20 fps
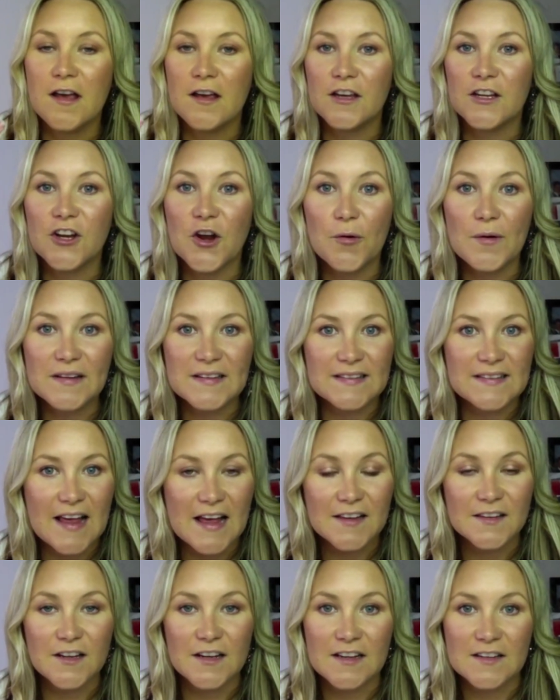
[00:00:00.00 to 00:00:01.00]
you know, it
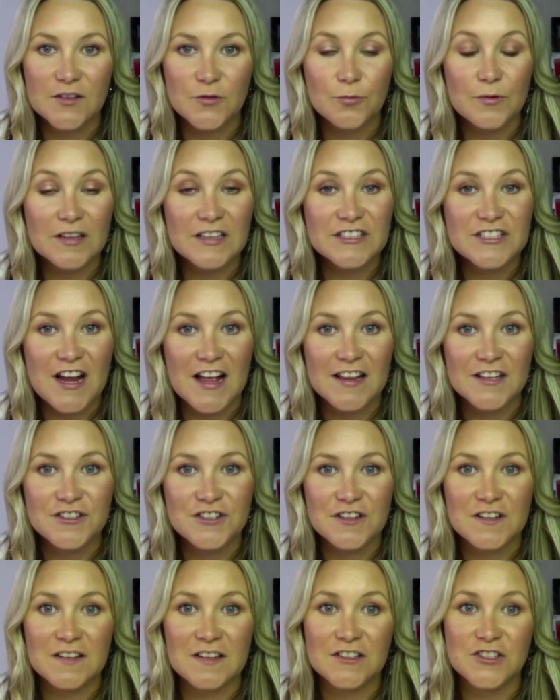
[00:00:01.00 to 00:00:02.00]
sounds like it's a really
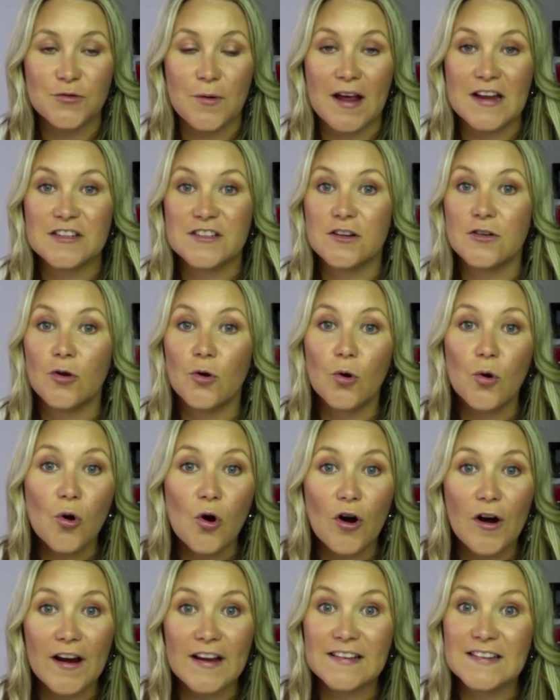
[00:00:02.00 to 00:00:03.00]
challenging situation,
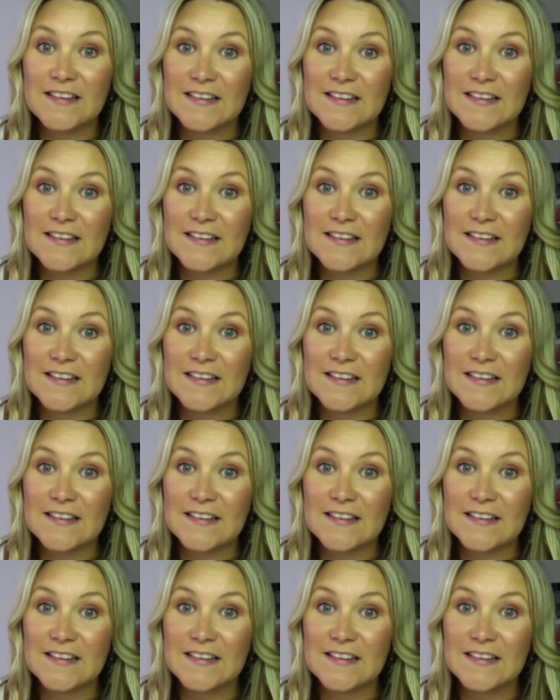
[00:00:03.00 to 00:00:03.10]
or it